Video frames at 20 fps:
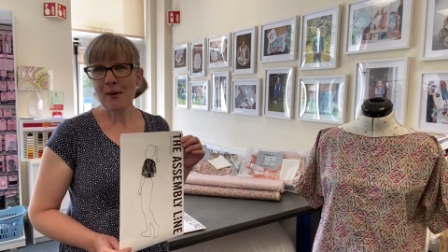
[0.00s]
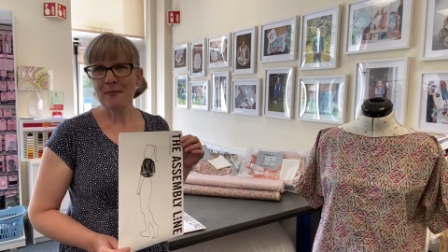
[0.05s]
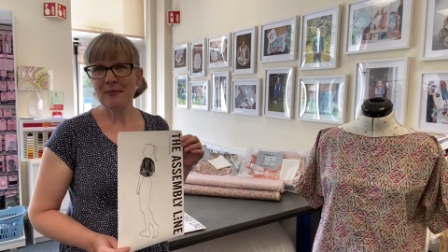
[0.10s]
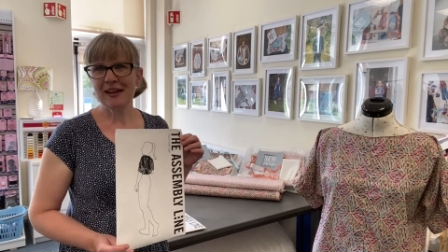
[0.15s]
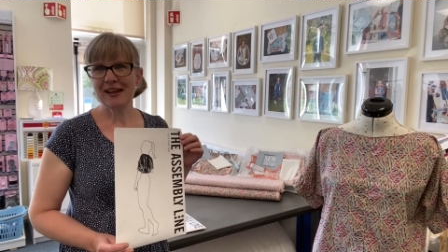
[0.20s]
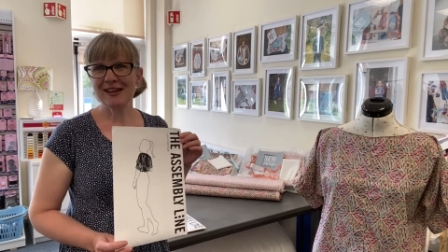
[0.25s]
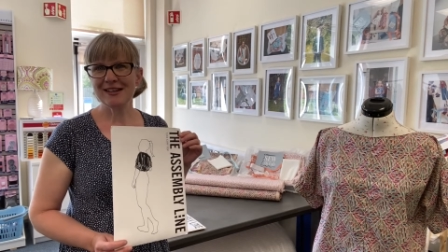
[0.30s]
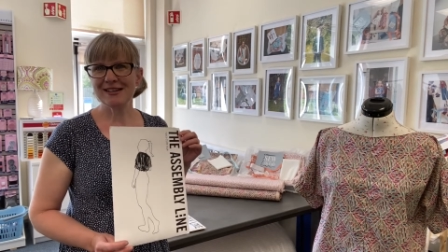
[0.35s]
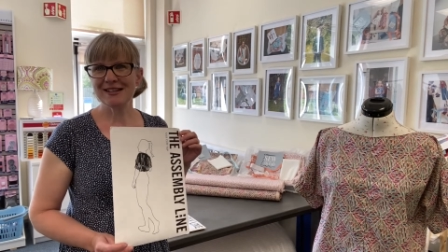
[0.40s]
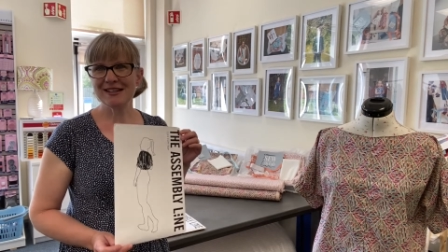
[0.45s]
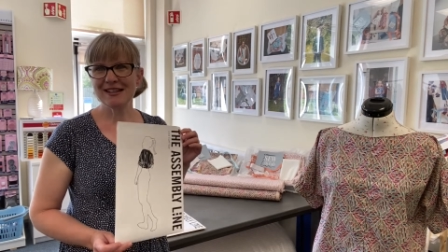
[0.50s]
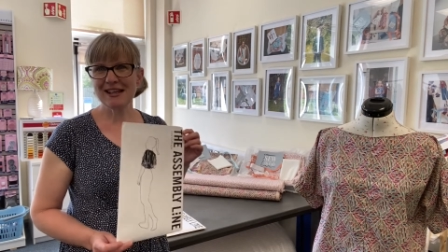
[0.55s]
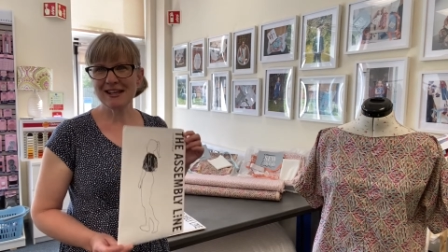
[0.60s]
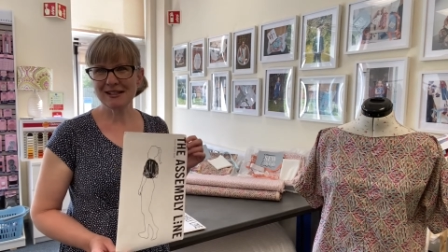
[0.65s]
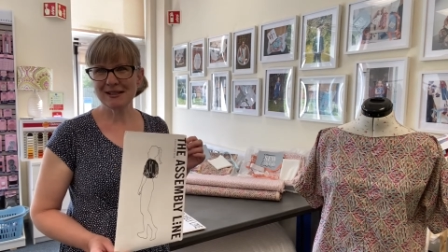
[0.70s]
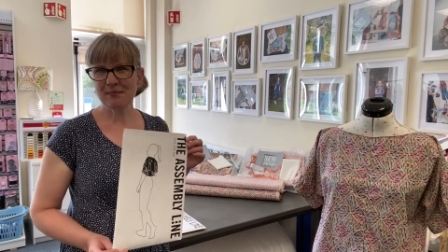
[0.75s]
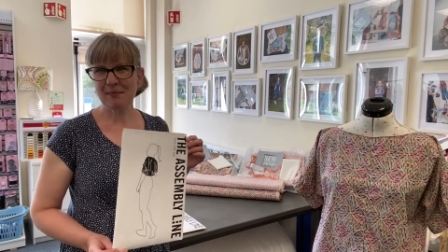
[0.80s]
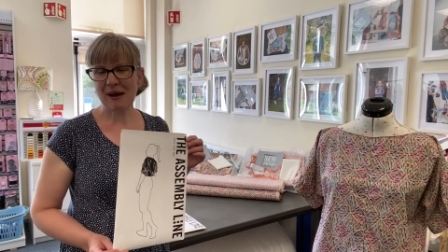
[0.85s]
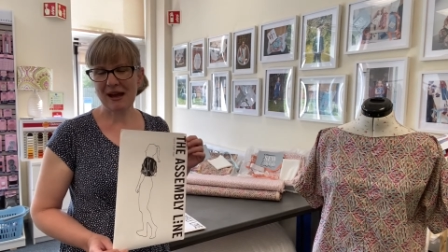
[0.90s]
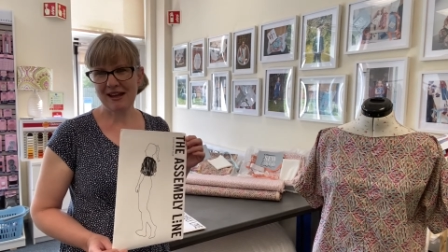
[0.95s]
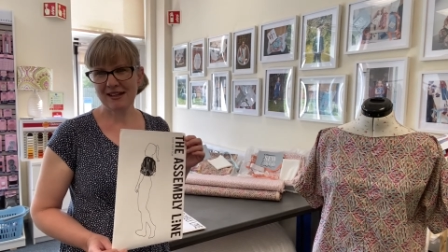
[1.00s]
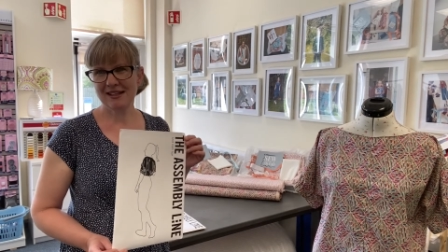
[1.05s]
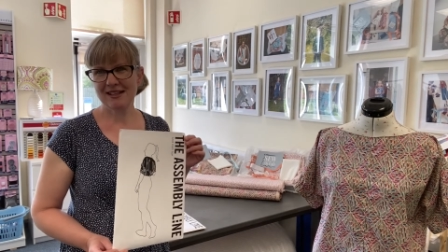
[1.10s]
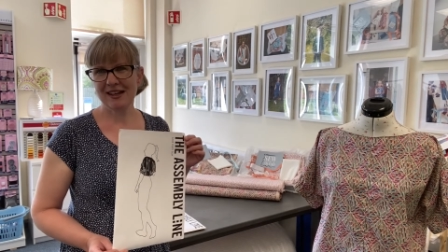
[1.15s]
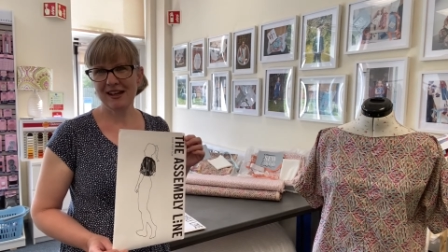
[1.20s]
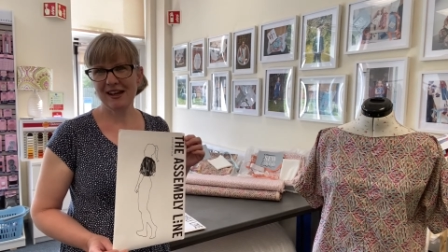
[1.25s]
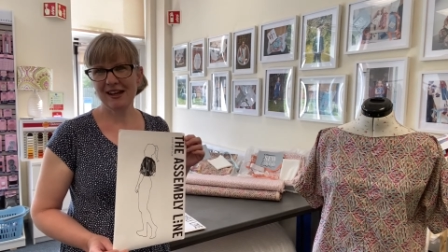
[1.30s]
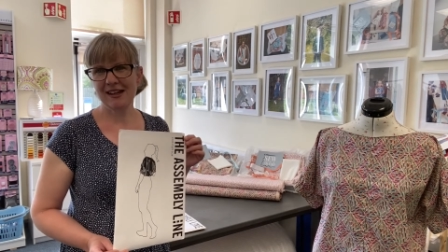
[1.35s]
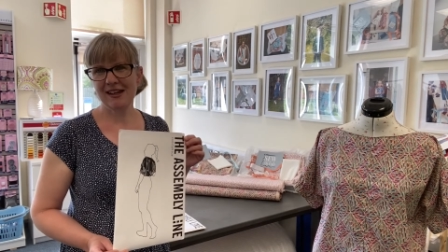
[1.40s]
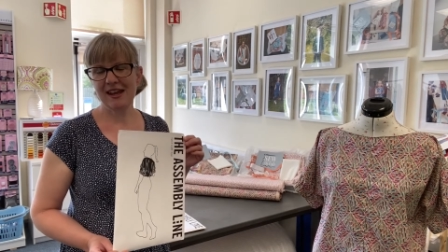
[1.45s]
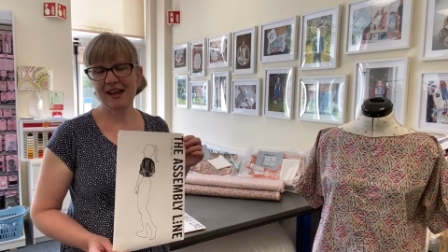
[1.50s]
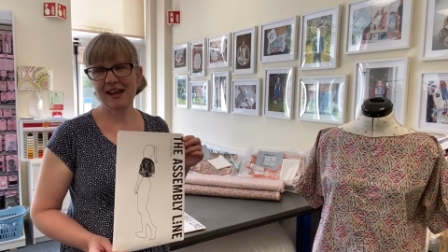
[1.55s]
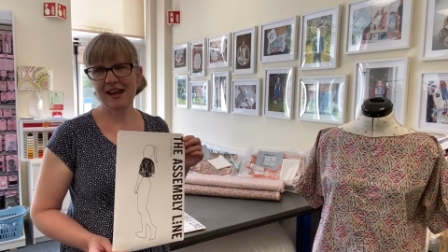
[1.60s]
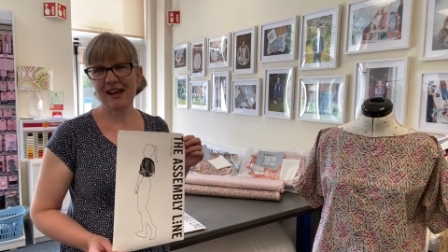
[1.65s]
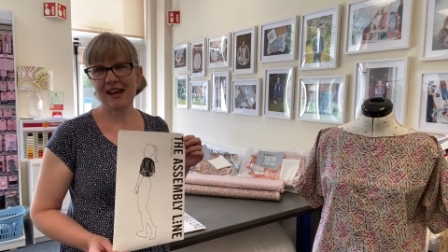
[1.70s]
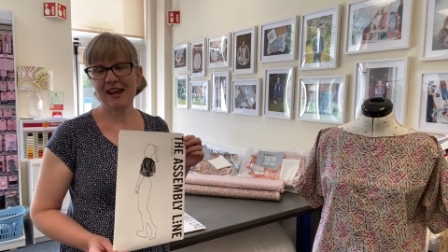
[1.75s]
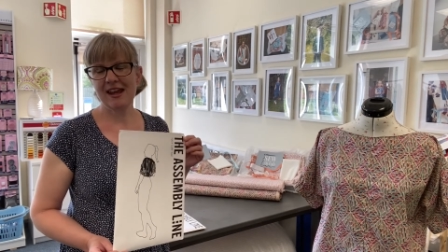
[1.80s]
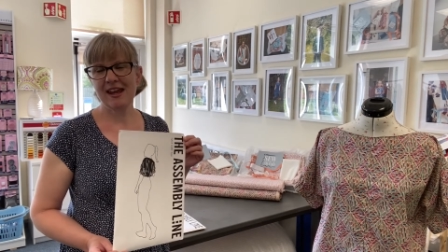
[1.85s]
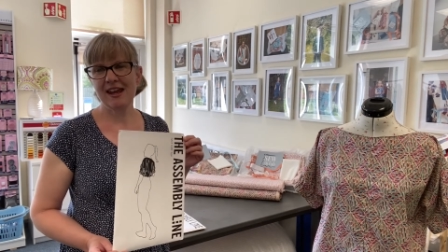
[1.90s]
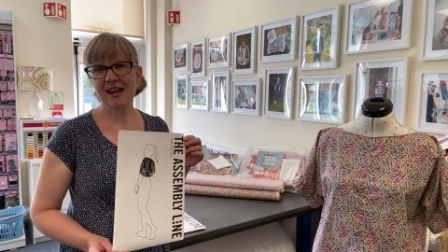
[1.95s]
because this pattern
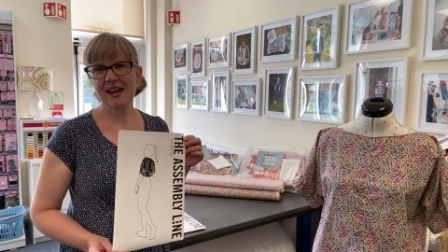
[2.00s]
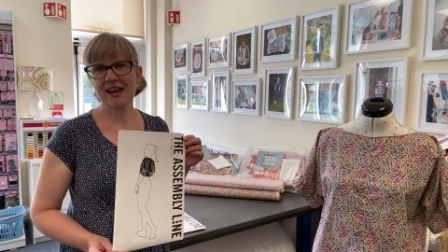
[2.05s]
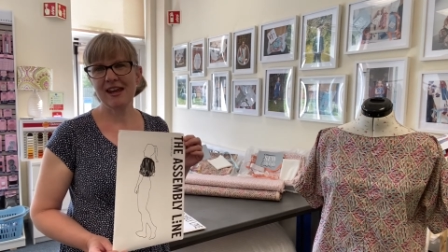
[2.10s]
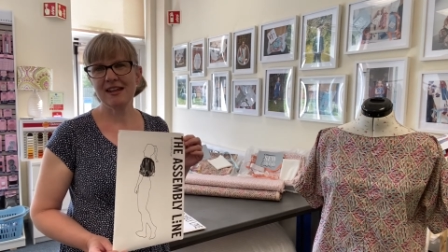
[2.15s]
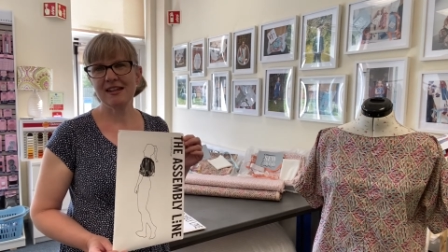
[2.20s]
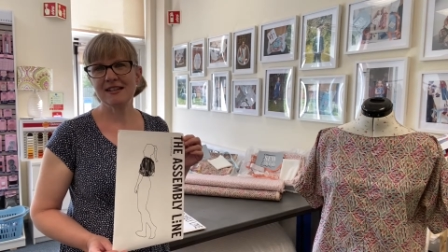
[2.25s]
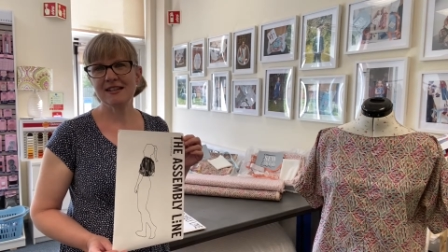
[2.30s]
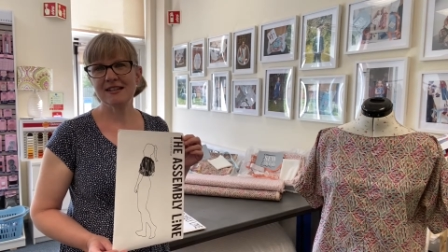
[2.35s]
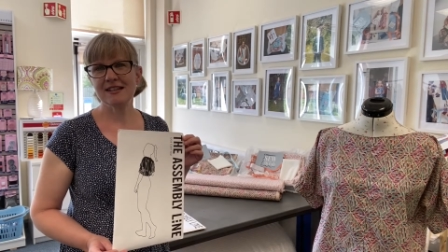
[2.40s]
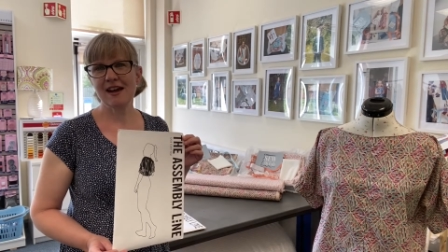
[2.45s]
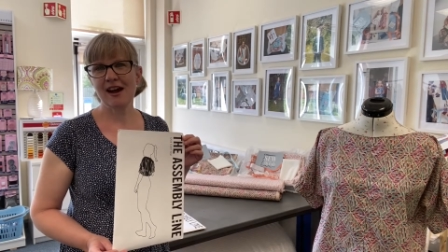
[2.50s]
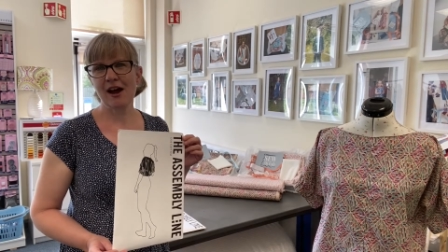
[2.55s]
is